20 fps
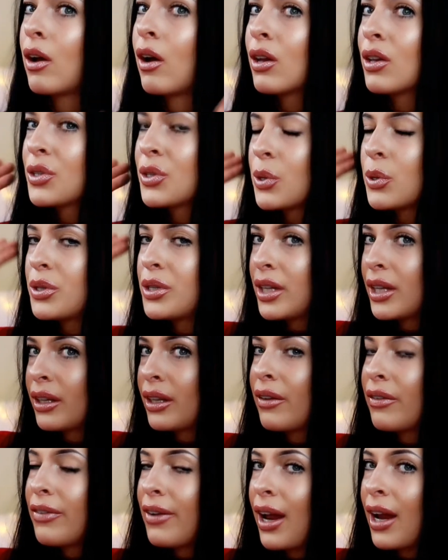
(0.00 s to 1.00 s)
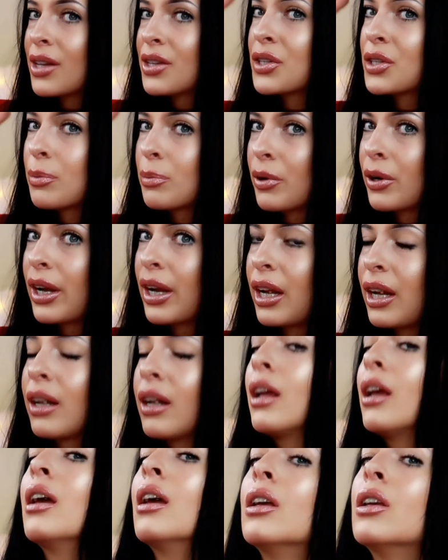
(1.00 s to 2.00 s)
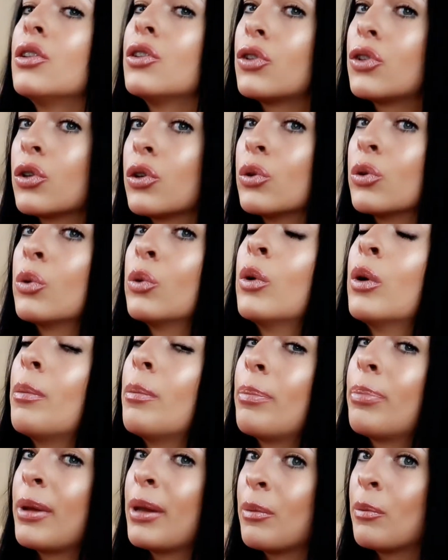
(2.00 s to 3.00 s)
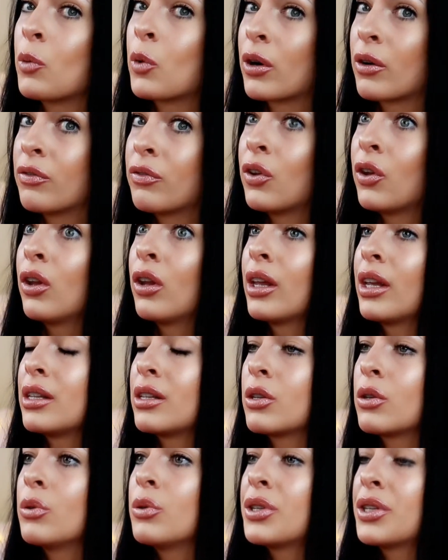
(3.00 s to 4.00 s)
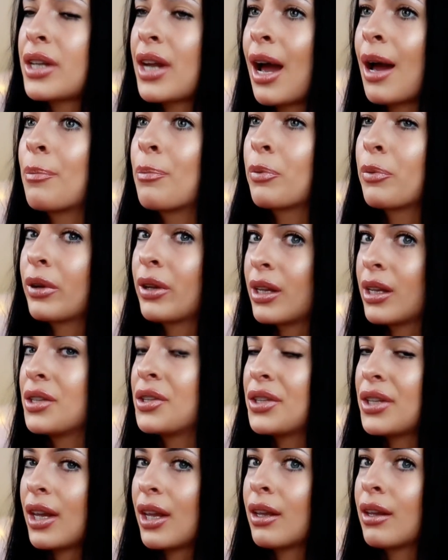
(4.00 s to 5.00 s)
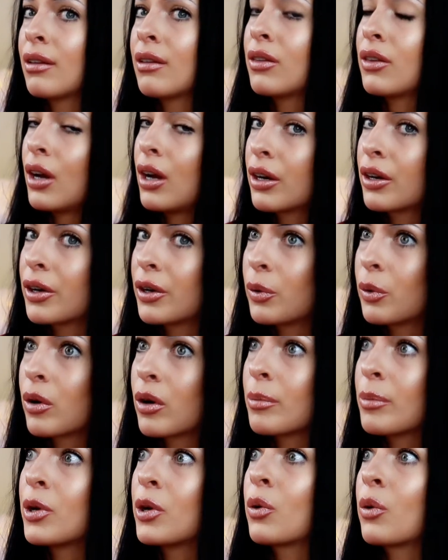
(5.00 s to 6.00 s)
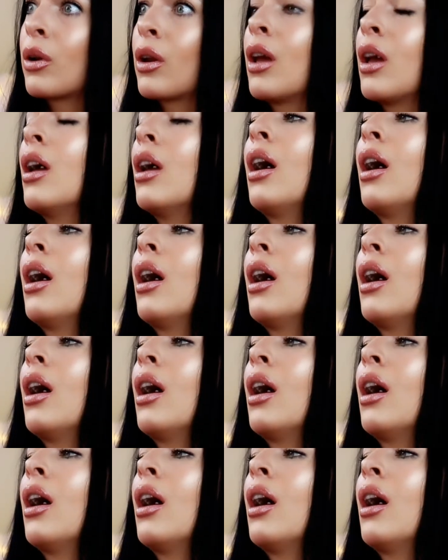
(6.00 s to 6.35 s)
It also signifies the brain to be more full and to stop releasing the hunger hormone.